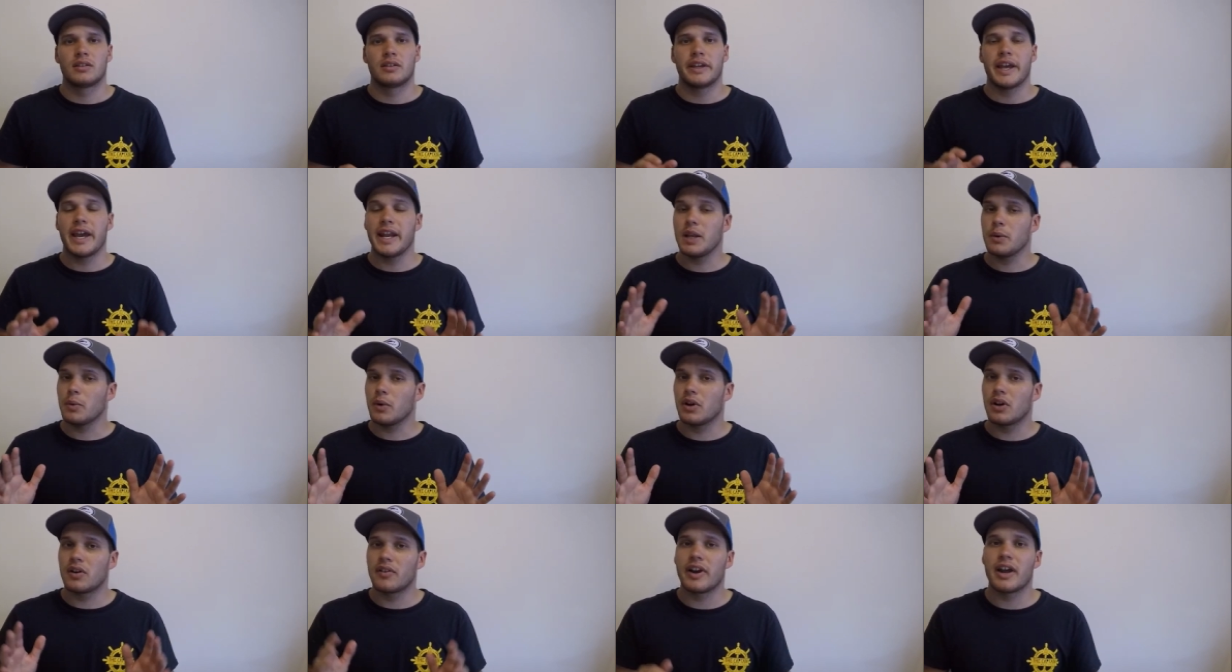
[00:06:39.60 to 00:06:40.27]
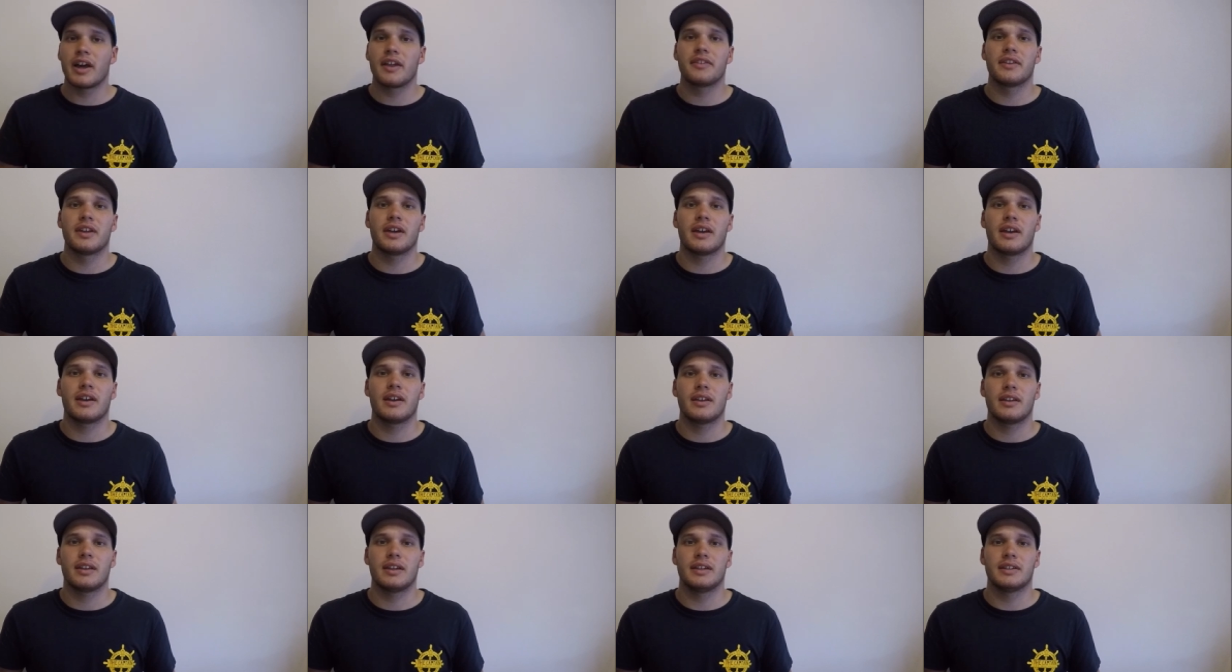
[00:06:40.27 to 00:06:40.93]
Anywhere around
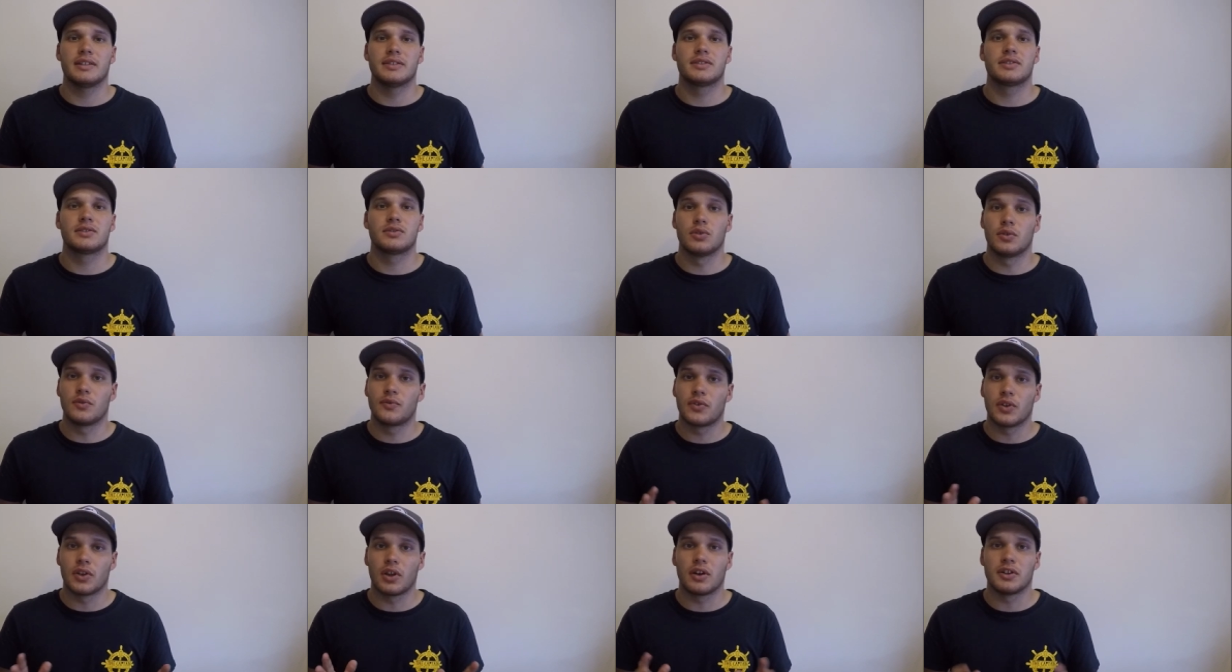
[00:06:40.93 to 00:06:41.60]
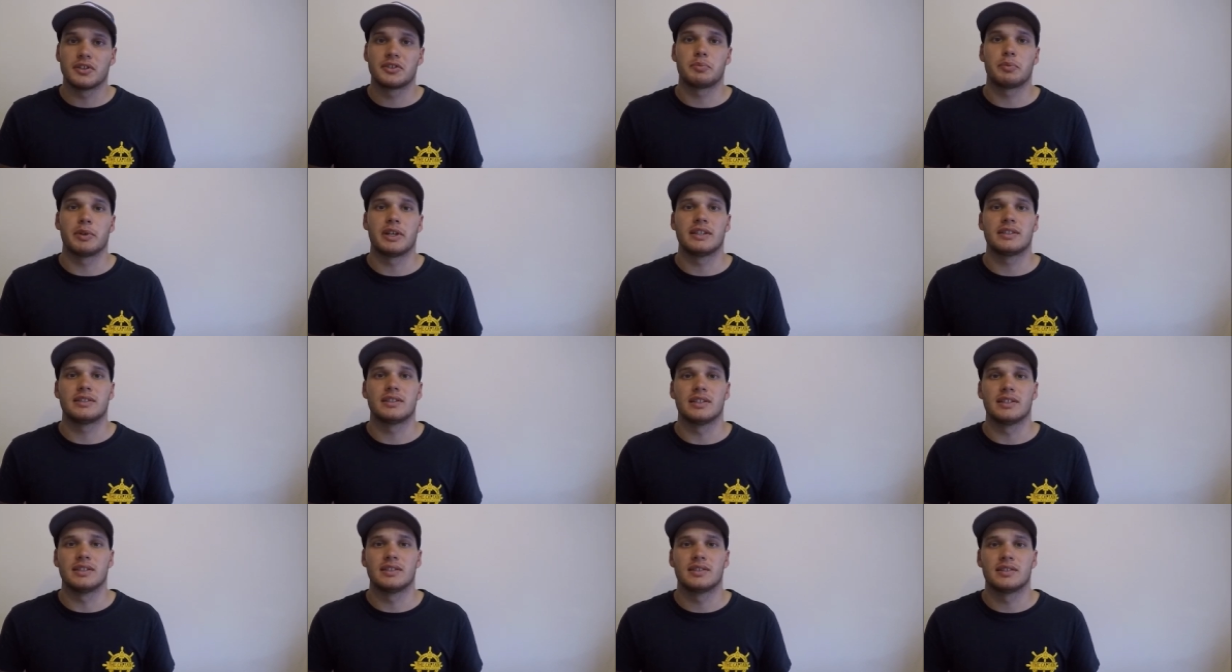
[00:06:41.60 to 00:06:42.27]
there is good for those
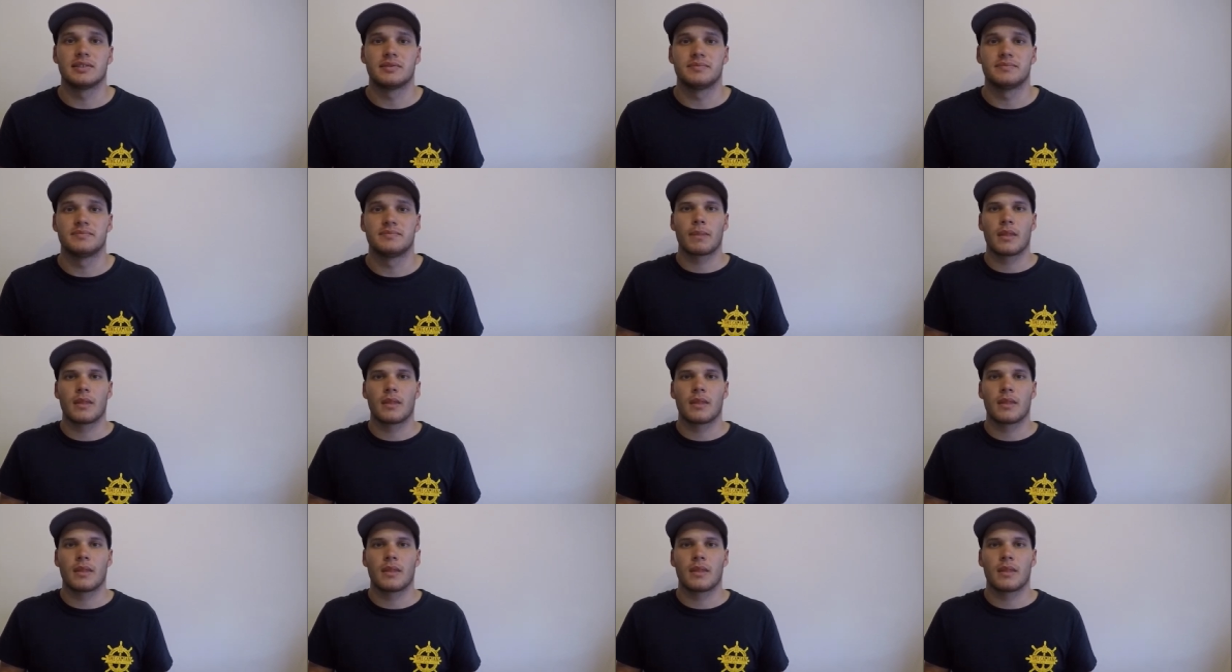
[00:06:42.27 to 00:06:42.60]
species.